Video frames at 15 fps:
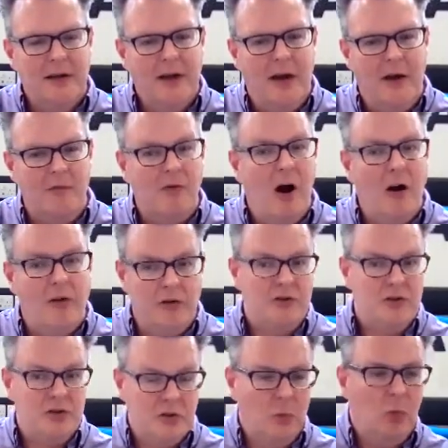rather than
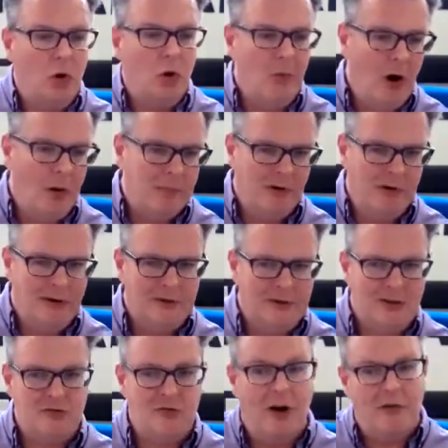just the Walmart product
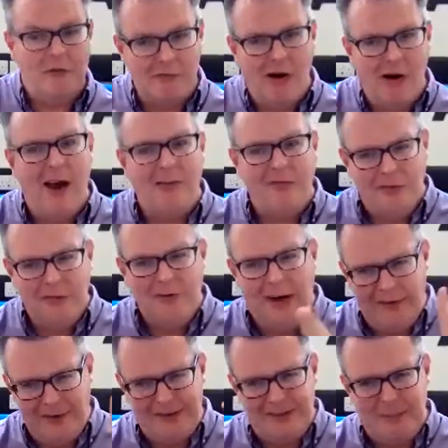to try and rival.
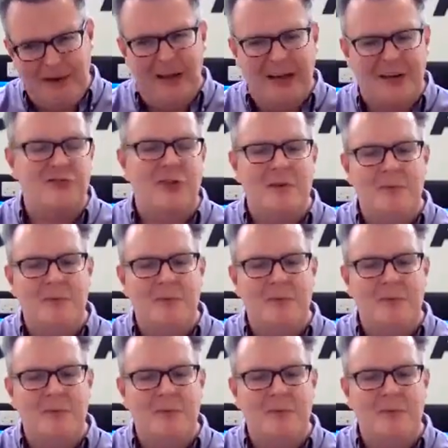It's a bit extreme.